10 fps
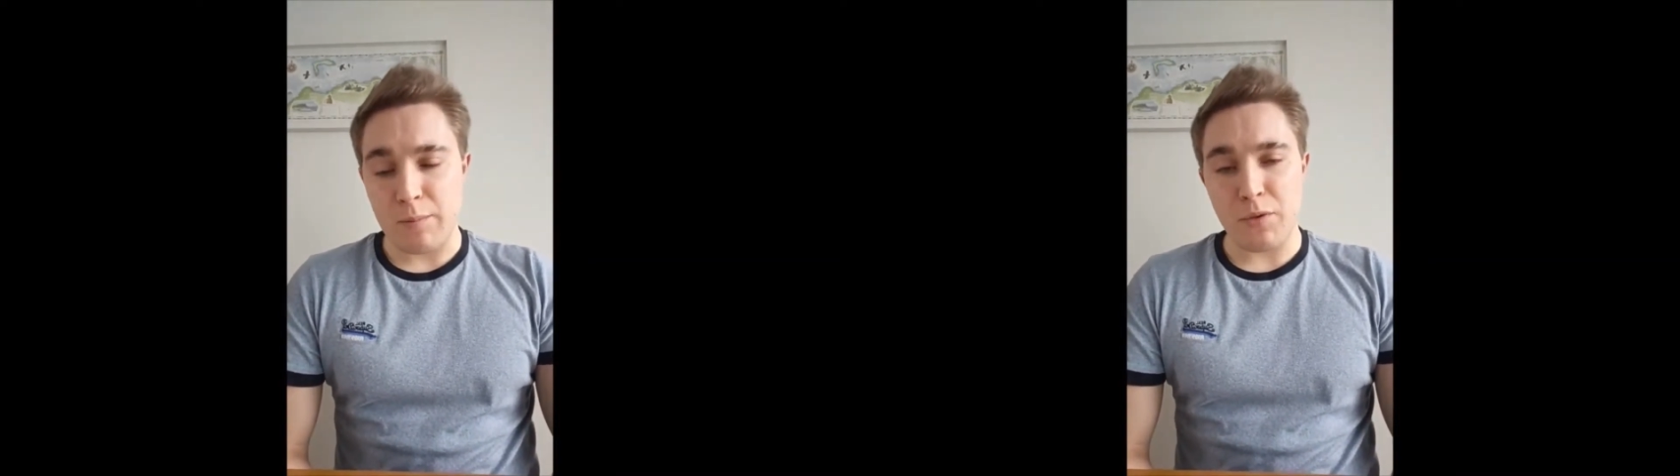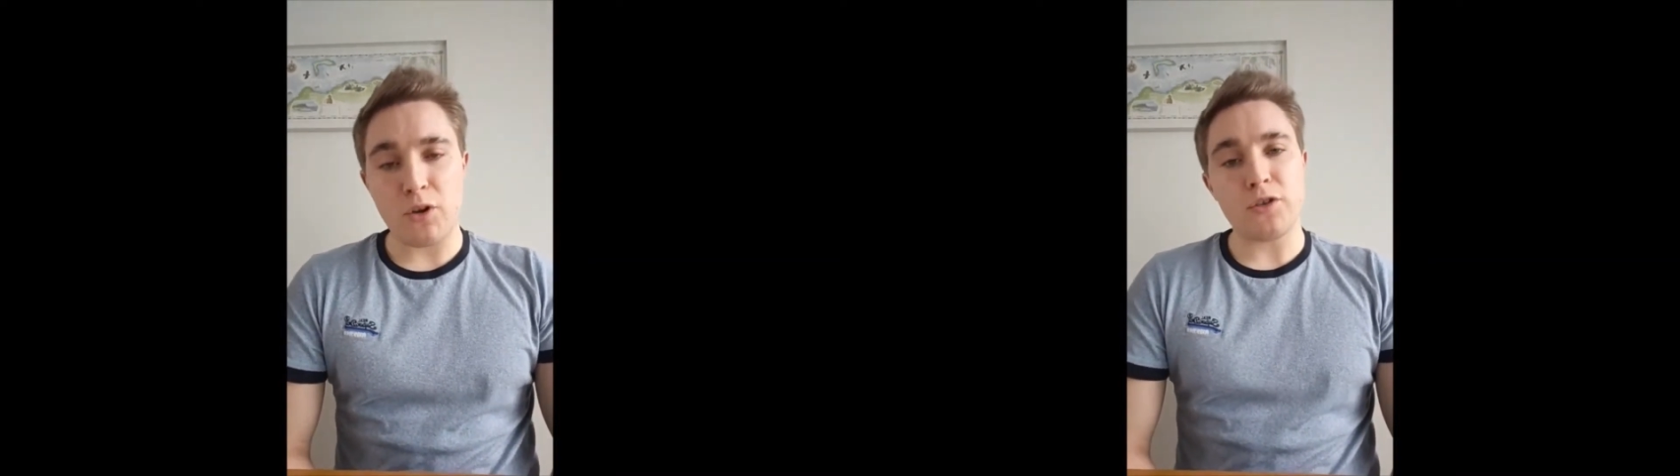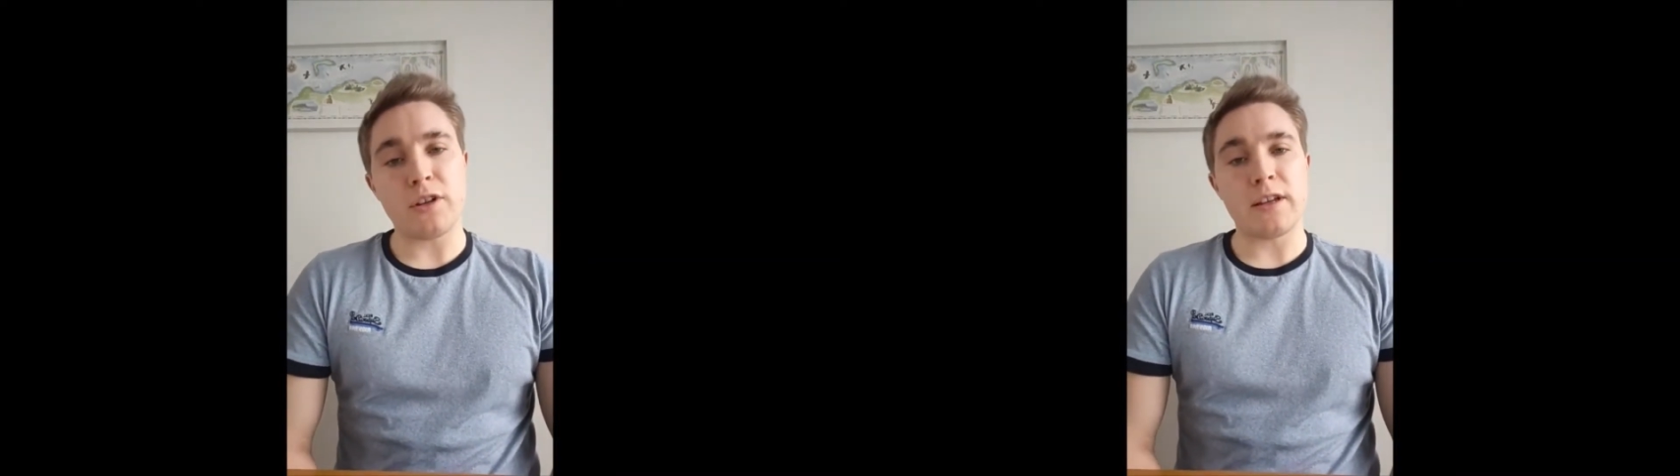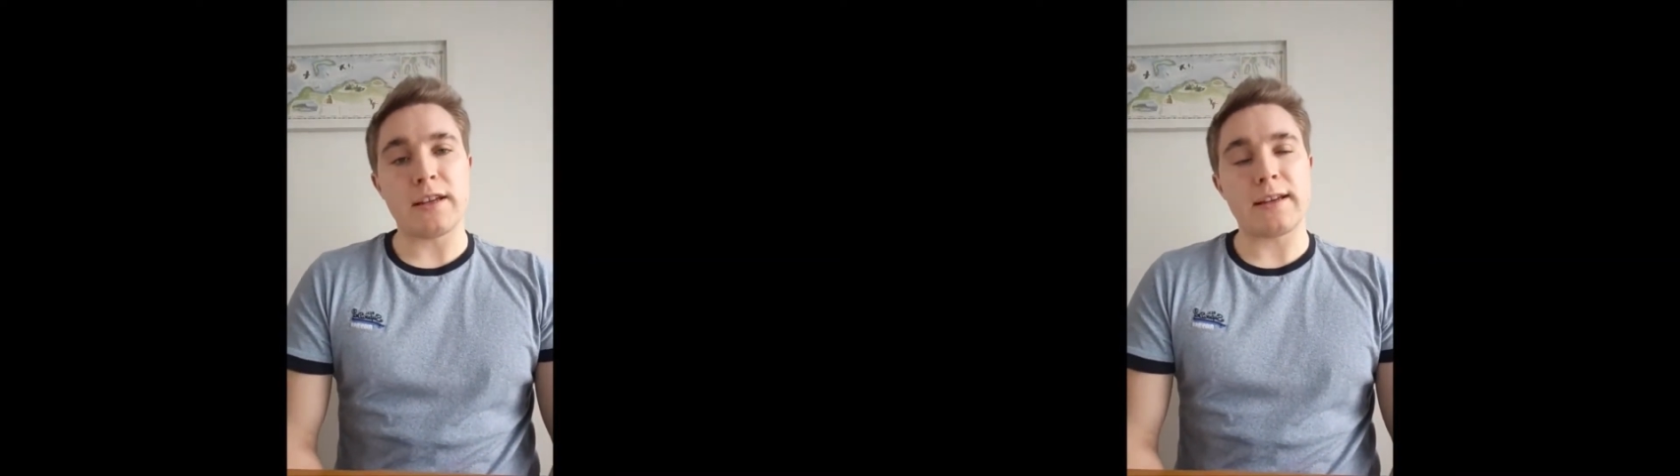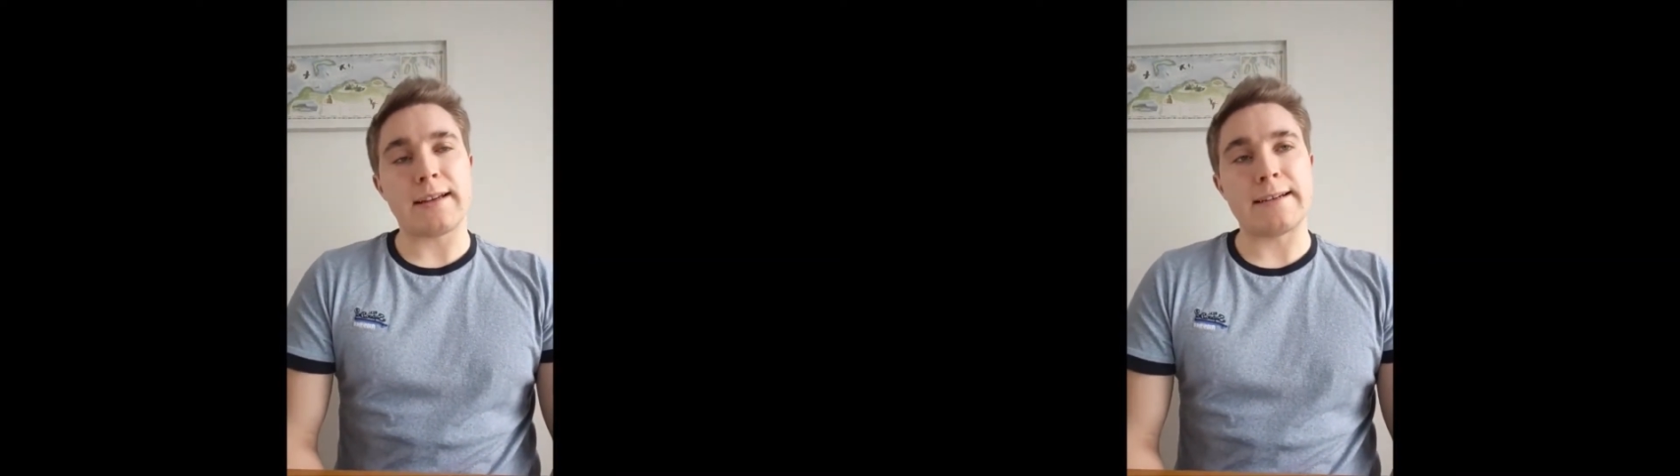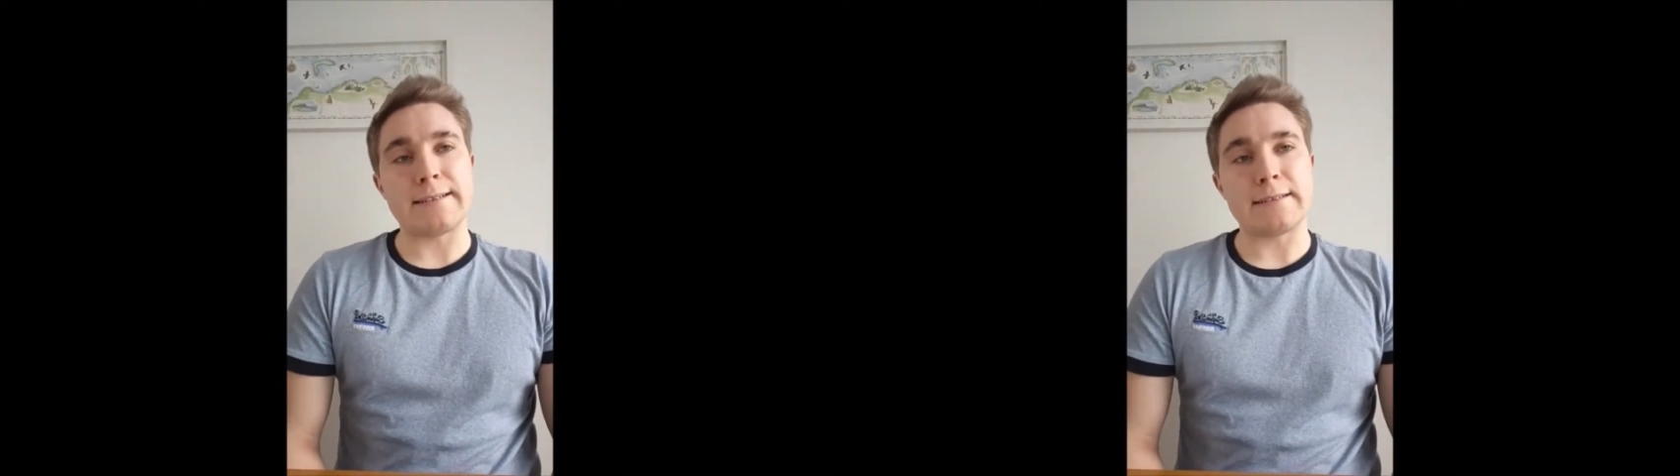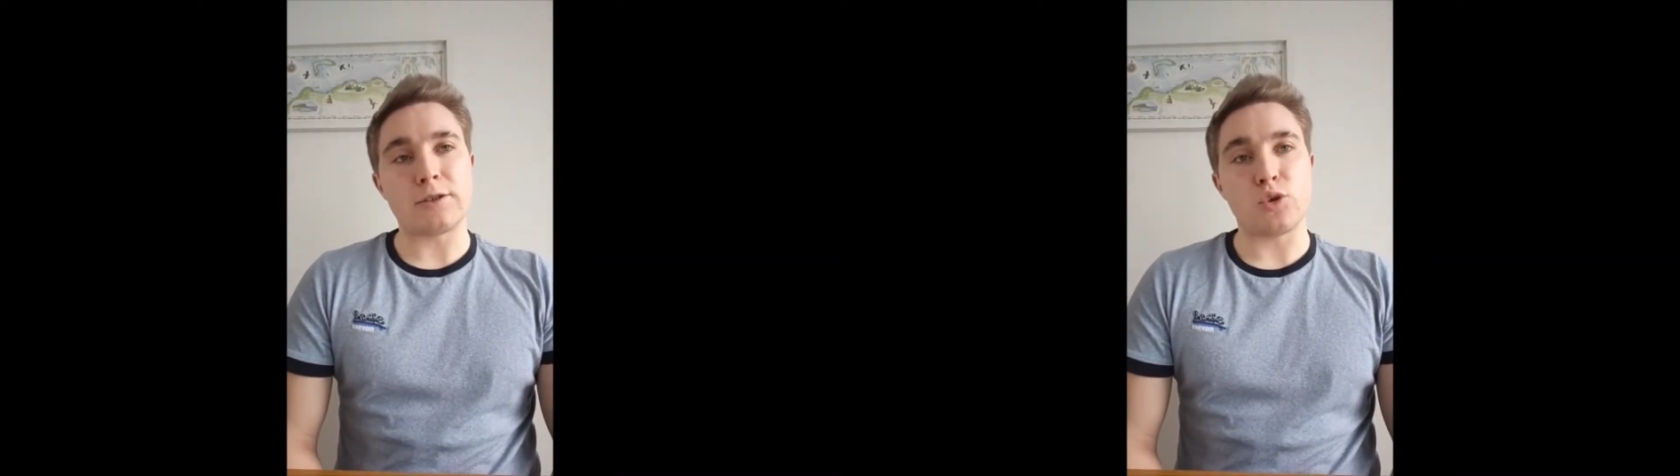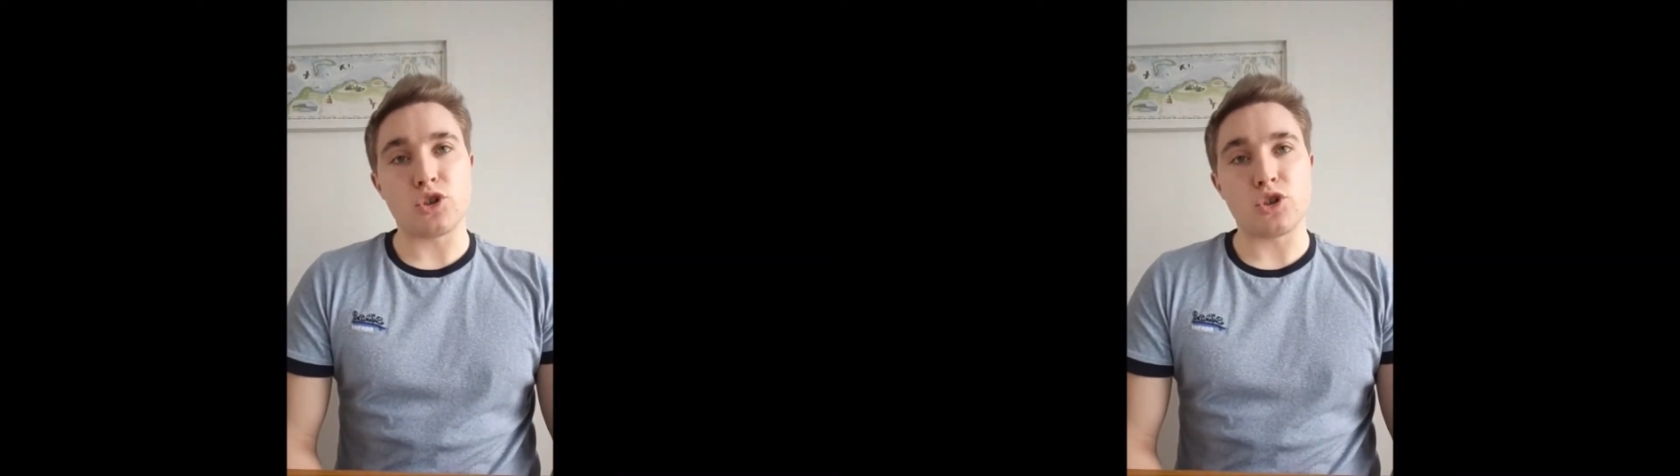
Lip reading: But on the sort